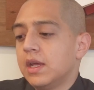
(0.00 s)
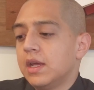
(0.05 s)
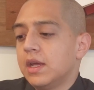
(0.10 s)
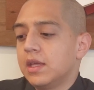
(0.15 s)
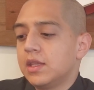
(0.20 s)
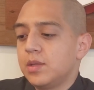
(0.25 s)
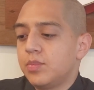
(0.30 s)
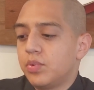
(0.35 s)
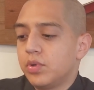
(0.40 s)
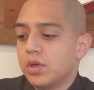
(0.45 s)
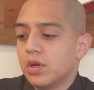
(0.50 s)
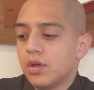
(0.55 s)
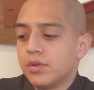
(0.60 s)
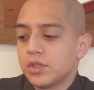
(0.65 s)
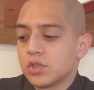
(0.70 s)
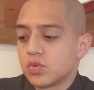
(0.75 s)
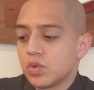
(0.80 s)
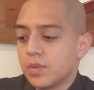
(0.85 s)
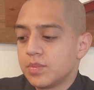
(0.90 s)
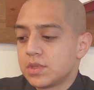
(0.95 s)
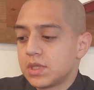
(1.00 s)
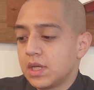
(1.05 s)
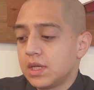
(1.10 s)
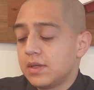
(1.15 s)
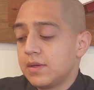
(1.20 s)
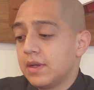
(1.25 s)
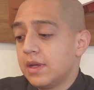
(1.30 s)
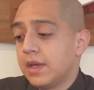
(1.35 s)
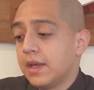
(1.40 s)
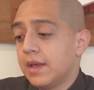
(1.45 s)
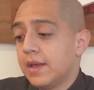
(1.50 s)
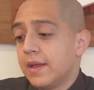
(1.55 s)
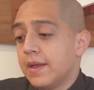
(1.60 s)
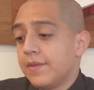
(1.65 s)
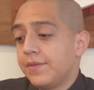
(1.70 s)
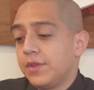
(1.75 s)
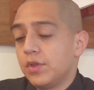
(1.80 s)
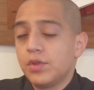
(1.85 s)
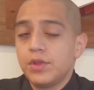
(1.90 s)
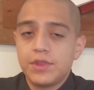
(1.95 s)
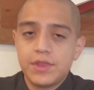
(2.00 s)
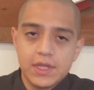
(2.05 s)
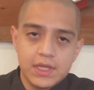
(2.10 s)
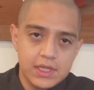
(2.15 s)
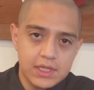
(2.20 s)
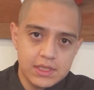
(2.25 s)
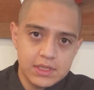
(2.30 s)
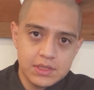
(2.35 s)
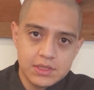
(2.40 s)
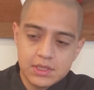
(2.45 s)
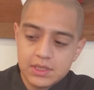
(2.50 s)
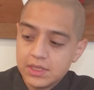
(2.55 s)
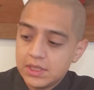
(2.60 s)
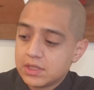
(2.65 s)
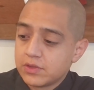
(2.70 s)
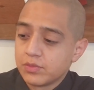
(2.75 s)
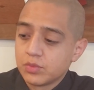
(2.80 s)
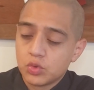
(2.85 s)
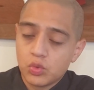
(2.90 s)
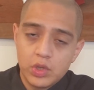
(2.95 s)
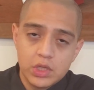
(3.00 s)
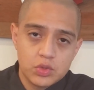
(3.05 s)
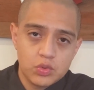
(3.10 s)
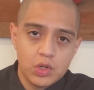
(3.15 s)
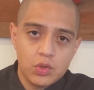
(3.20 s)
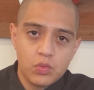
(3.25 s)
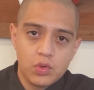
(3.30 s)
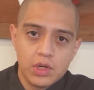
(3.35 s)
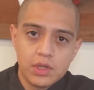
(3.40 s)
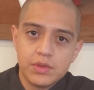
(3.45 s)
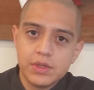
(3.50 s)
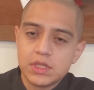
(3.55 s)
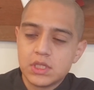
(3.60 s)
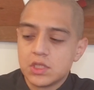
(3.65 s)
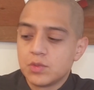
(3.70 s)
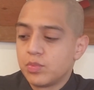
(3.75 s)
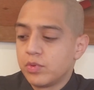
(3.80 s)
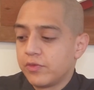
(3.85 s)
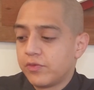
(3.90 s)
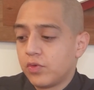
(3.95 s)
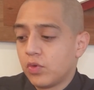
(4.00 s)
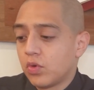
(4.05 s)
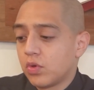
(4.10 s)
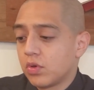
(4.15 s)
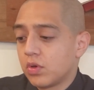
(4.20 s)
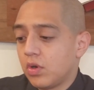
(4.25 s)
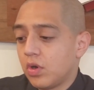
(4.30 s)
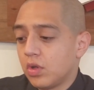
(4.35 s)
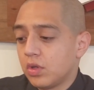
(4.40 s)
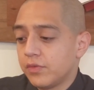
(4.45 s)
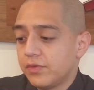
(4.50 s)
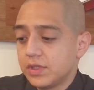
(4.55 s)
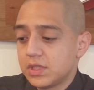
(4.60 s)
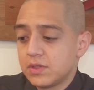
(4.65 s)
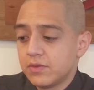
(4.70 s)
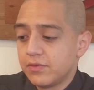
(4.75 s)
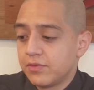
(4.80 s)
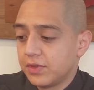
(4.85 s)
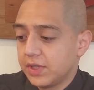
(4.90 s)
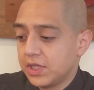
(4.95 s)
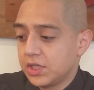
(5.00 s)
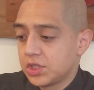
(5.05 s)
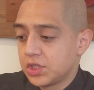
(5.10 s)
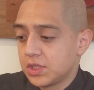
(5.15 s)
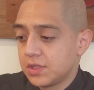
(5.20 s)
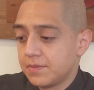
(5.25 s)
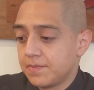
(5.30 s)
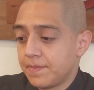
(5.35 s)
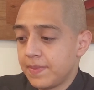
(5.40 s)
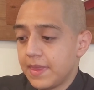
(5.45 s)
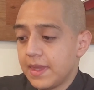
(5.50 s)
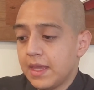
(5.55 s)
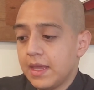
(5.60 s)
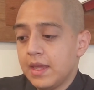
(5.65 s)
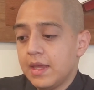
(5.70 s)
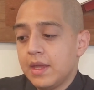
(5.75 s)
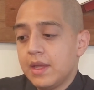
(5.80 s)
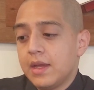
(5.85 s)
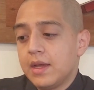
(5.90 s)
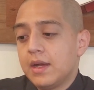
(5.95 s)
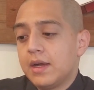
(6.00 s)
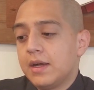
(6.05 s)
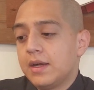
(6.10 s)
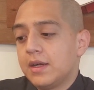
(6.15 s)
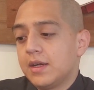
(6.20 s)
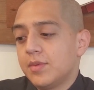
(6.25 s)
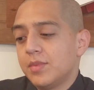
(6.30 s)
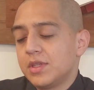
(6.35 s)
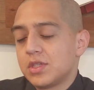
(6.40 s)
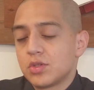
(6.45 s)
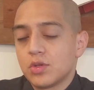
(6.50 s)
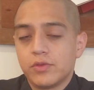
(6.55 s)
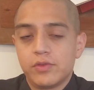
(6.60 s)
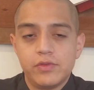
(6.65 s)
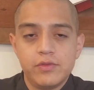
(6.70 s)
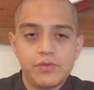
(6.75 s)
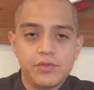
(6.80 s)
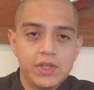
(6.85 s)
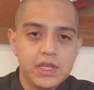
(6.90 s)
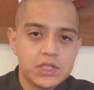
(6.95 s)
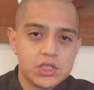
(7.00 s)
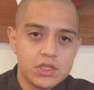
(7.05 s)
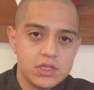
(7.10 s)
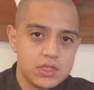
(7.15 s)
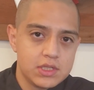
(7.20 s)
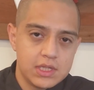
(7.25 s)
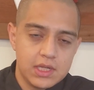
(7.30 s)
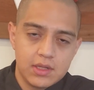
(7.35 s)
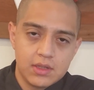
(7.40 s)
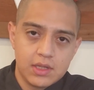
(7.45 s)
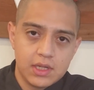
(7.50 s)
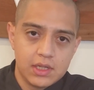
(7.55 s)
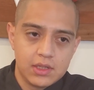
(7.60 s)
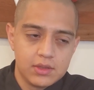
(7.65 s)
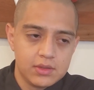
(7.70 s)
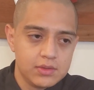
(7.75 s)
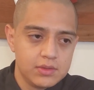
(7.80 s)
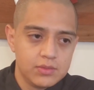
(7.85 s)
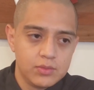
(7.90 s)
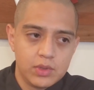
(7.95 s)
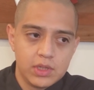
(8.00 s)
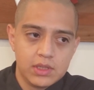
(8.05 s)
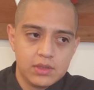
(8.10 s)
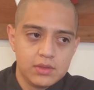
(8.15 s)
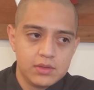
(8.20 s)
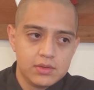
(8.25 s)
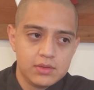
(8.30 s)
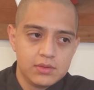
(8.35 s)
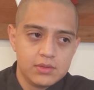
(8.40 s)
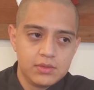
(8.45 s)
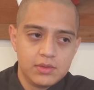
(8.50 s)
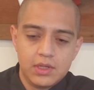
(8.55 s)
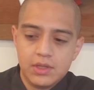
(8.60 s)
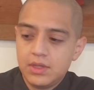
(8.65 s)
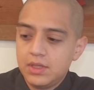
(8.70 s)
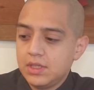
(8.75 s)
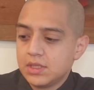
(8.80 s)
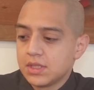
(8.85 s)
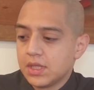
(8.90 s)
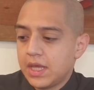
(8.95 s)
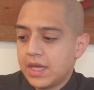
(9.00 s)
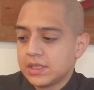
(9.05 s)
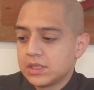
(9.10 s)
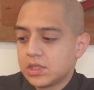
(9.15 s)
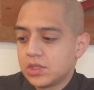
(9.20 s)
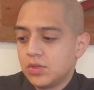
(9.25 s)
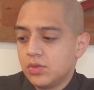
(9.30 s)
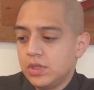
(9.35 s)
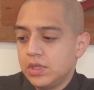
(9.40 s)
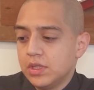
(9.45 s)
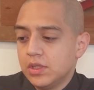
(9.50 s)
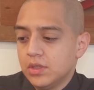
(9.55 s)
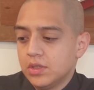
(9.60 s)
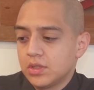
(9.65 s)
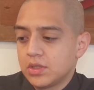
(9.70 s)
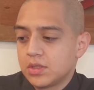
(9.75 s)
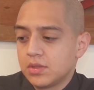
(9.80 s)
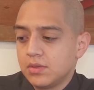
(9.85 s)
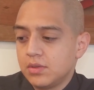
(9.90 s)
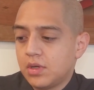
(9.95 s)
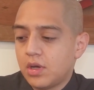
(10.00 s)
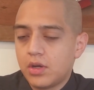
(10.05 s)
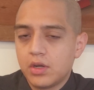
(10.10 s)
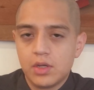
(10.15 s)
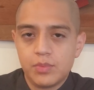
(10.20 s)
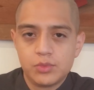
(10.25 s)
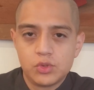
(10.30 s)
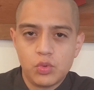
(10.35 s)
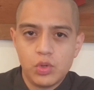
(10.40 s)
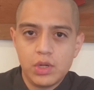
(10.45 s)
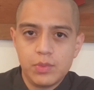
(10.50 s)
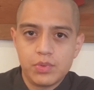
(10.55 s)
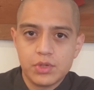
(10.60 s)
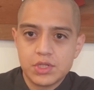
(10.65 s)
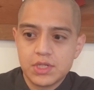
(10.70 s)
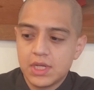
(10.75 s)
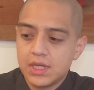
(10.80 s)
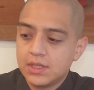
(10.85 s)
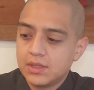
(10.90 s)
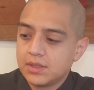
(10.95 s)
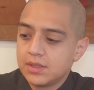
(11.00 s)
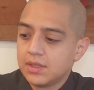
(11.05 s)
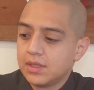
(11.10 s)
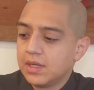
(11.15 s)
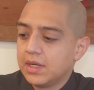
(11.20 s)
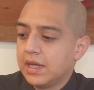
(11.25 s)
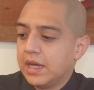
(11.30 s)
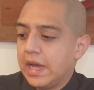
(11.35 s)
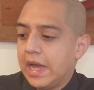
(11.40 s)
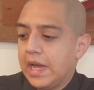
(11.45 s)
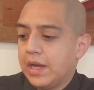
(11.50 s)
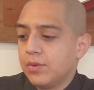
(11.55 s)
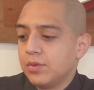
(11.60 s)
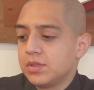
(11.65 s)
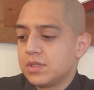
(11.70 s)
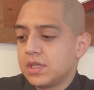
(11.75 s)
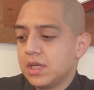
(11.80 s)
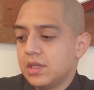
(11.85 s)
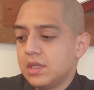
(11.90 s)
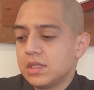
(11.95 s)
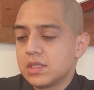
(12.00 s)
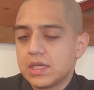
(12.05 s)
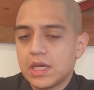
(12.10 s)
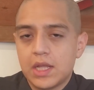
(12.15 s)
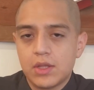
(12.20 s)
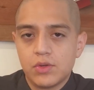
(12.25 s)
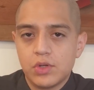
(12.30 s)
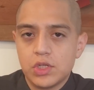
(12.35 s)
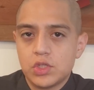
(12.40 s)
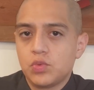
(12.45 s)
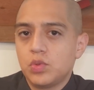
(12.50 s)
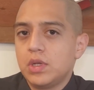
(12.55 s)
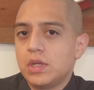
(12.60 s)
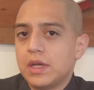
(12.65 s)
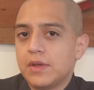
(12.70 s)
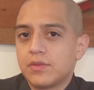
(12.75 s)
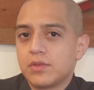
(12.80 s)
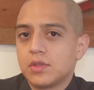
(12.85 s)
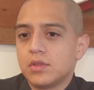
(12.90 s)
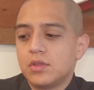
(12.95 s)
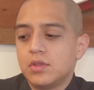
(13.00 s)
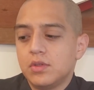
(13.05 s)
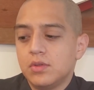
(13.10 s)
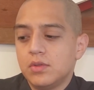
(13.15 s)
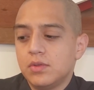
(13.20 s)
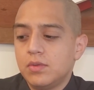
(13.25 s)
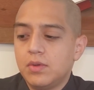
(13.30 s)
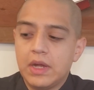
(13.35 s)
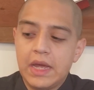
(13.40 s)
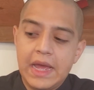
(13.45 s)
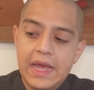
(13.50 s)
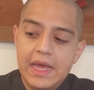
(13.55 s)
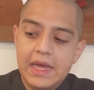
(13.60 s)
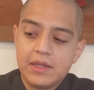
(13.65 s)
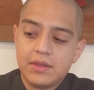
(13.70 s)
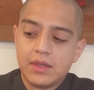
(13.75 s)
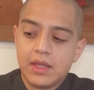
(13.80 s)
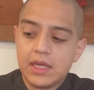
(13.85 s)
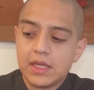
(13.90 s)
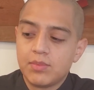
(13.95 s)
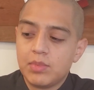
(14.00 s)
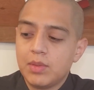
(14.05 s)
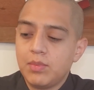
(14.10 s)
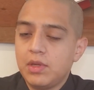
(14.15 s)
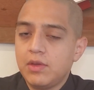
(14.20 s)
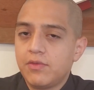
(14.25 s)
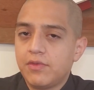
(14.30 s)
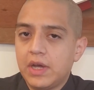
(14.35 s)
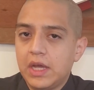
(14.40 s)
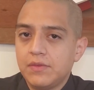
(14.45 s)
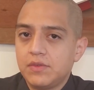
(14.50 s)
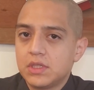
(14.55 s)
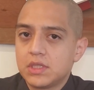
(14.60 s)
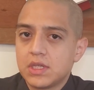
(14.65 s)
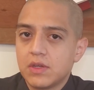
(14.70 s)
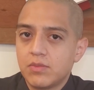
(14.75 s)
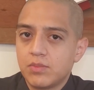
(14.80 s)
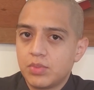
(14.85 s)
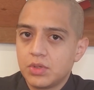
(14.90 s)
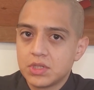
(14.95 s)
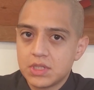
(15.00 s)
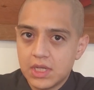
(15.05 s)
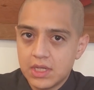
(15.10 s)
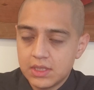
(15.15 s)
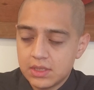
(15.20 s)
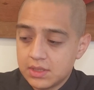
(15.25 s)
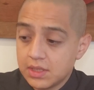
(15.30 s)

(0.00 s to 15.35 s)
they put it on this website. The only thing is, it's from 2021. This is before all of this inflation. And so if inflation is at in these last 2 years gone up 20%, I would say these salaries we'd have to add maybe 5 to 7%.